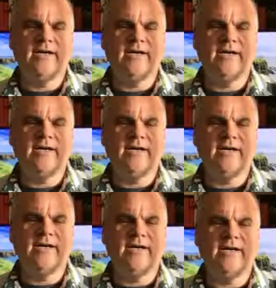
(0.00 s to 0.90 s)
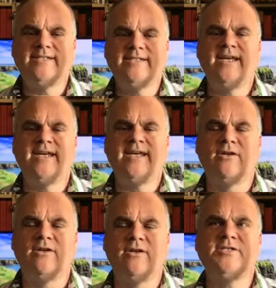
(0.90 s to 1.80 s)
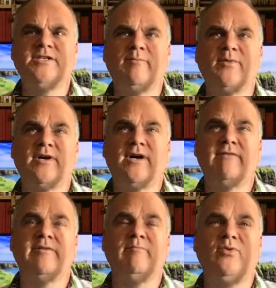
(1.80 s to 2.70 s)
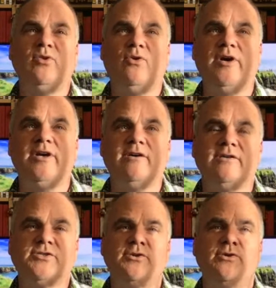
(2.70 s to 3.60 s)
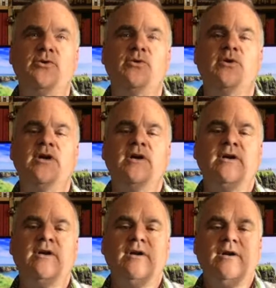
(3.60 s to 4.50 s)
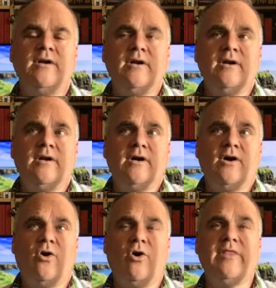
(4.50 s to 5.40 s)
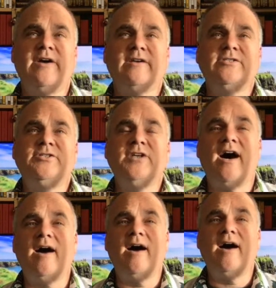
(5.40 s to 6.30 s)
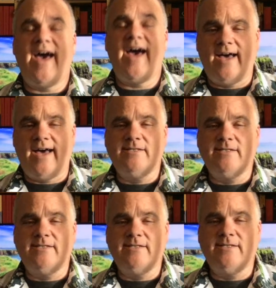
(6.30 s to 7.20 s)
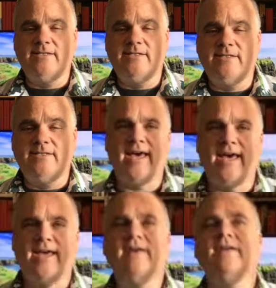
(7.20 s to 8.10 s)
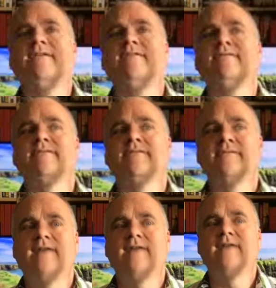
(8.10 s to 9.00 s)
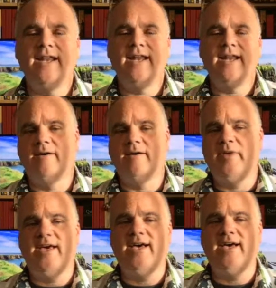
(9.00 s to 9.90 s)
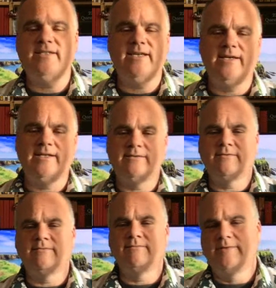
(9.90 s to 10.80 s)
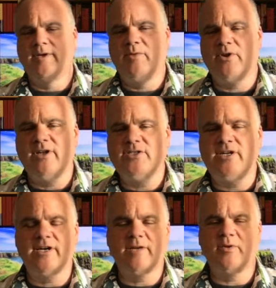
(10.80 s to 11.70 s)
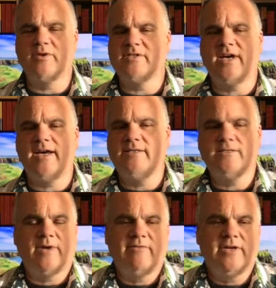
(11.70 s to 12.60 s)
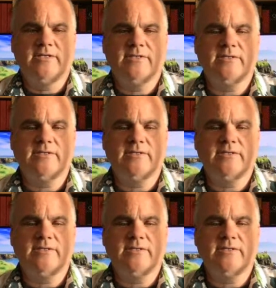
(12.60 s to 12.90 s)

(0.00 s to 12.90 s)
I see a large number of employers who, on their job ads, say, I need a BS in computer engineering, computer science, whatever it is.